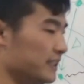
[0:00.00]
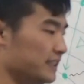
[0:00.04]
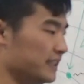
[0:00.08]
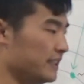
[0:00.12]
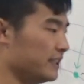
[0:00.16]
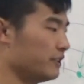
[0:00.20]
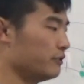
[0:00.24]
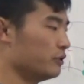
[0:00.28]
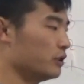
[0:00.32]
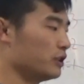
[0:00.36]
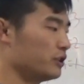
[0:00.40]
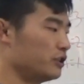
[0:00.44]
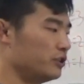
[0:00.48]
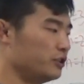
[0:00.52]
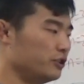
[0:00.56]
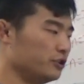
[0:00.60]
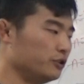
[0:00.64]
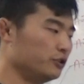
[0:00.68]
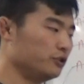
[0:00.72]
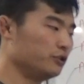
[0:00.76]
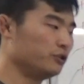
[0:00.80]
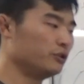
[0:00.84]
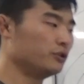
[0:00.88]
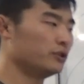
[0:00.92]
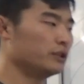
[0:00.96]
is equal
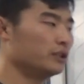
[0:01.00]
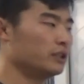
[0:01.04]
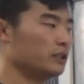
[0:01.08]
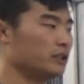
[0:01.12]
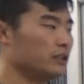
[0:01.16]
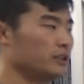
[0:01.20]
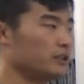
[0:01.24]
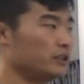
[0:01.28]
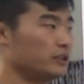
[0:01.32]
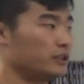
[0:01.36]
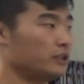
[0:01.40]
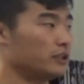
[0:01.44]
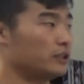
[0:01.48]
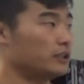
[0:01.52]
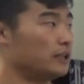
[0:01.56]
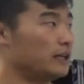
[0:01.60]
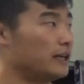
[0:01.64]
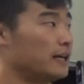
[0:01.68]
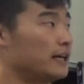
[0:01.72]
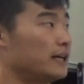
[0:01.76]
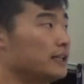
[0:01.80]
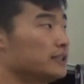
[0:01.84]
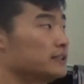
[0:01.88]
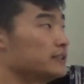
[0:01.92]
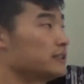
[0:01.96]
to
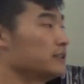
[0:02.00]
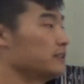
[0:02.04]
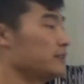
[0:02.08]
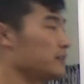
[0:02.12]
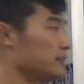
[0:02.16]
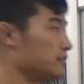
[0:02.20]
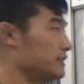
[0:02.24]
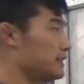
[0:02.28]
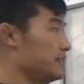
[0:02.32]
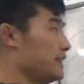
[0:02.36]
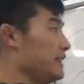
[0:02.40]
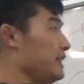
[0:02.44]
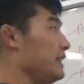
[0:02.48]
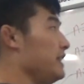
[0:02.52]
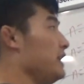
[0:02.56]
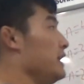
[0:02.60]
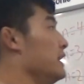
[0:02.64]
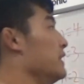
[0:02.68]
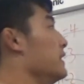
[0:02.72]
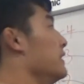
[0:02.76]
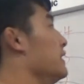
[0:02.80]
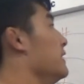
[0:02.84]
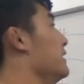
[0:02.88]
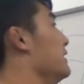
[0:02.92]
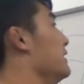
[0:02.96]
3